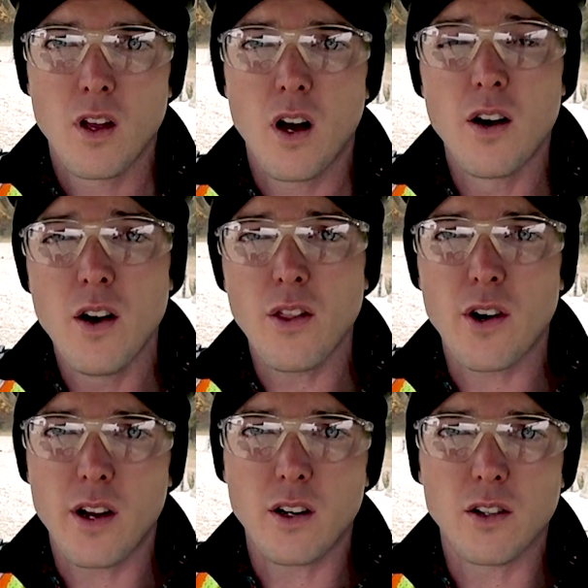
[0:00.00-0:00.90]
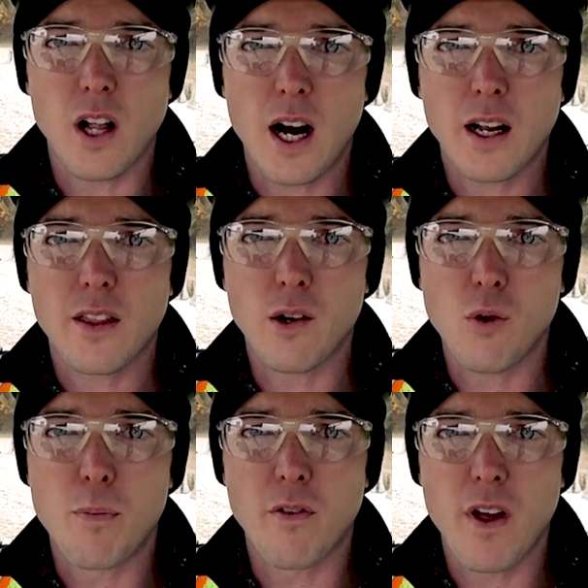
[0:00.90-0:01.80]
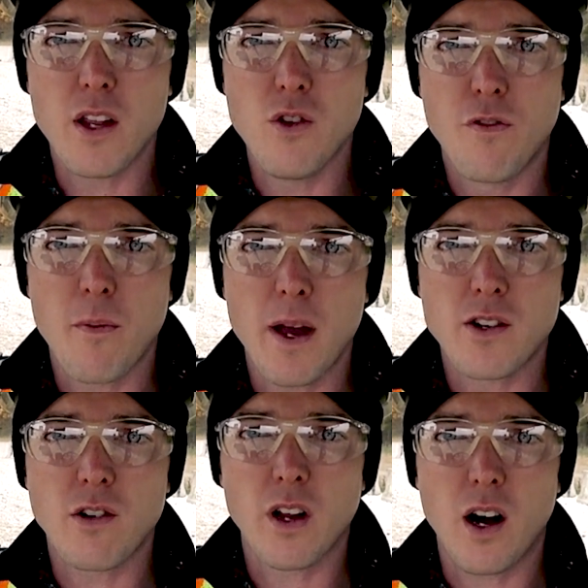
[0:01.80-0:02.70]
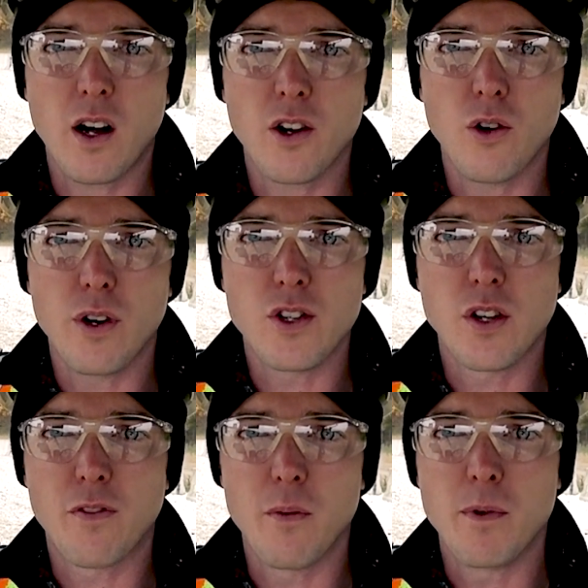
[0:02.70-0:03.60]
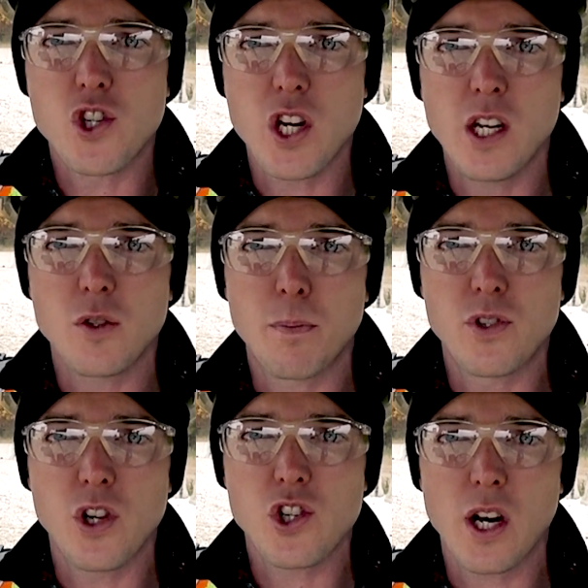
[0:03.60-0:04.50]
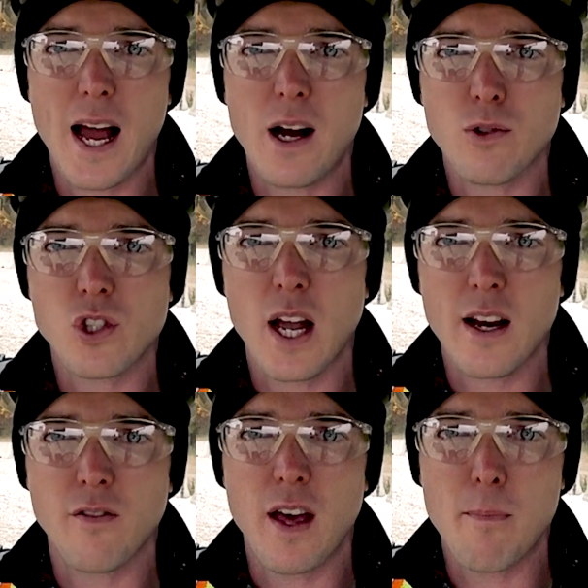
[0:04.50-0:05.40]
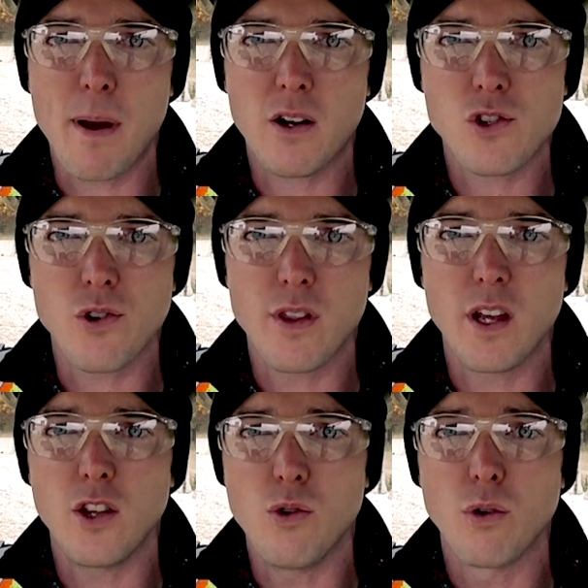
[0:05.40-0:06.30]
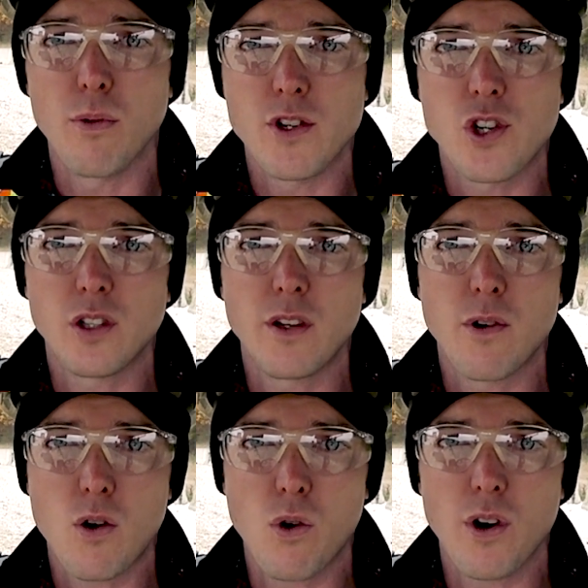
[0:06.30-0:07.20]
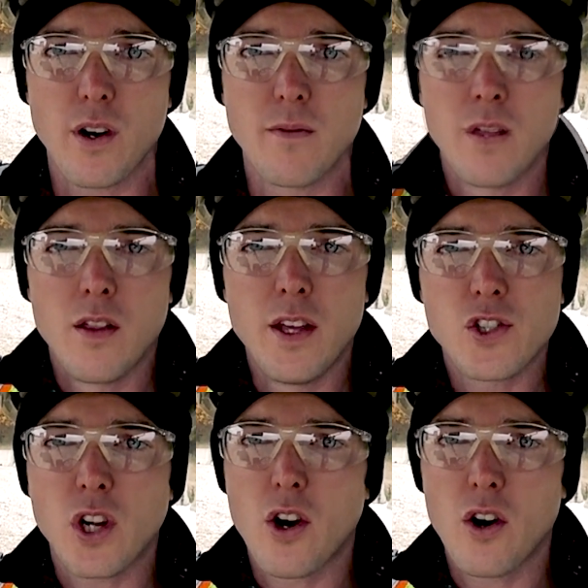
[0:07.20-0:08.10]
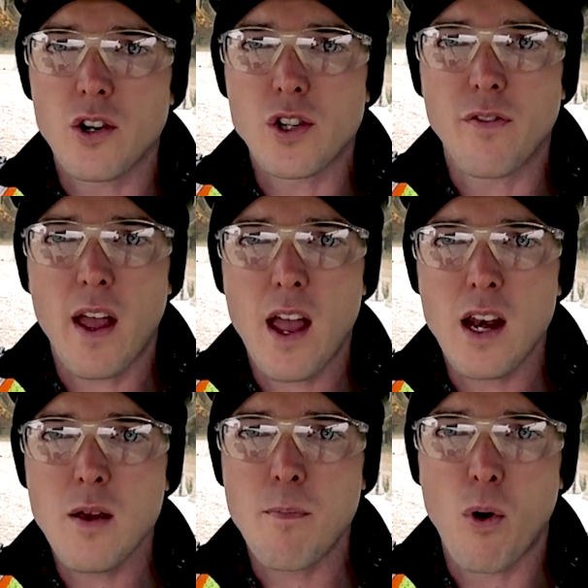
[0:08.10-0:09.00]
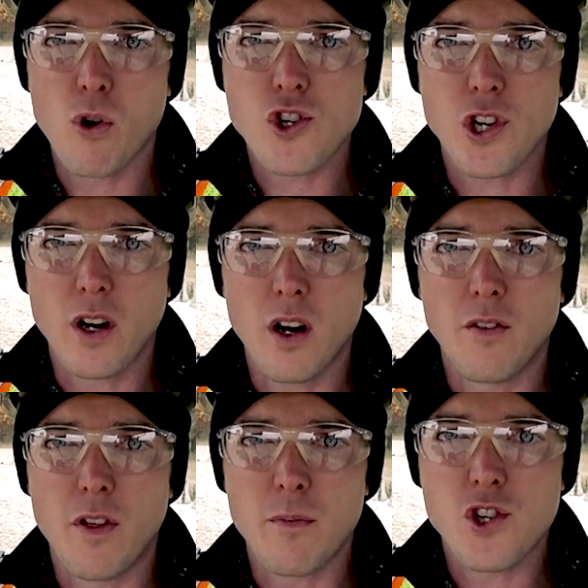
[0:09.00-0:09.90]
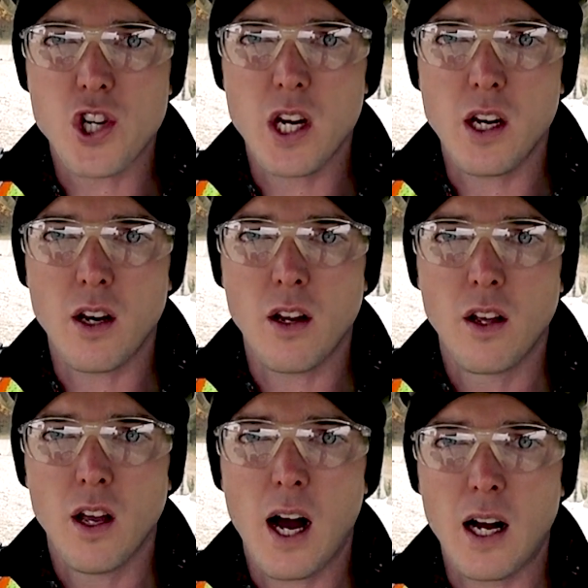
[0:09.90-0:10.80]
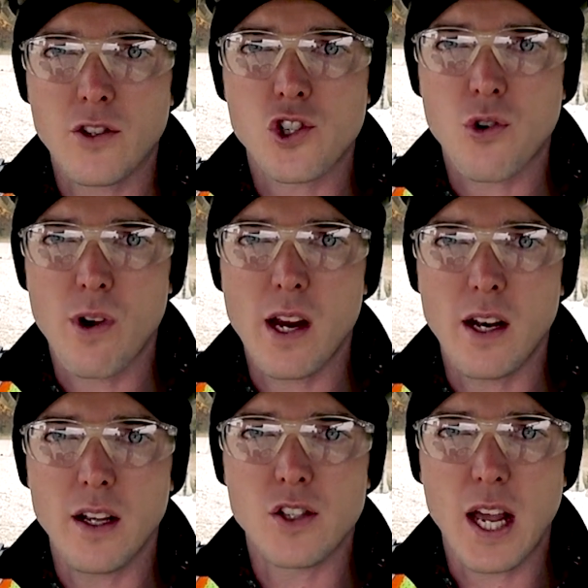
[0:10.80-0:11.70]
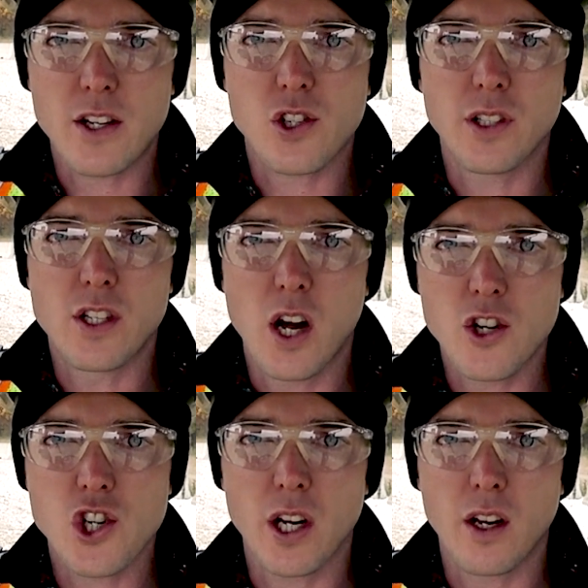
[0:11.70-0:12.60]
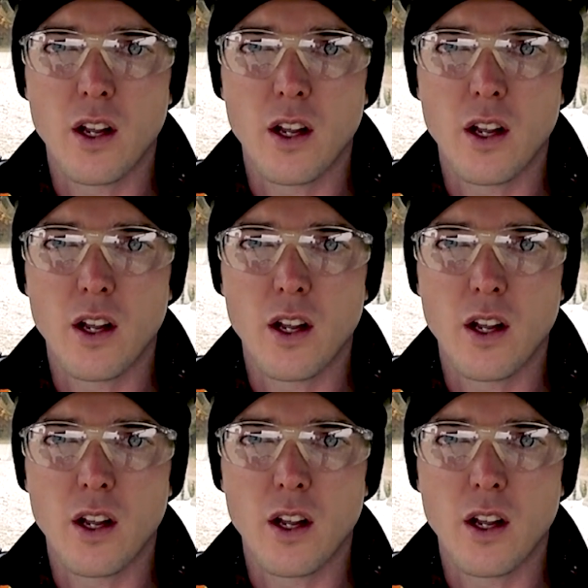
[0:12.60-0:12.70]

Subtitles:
Another interlock that will prevent you from entering auto is if the machine is positioned outside of that boundary that you originally recorded. This occurs if any portion of the machine on screen is actually touching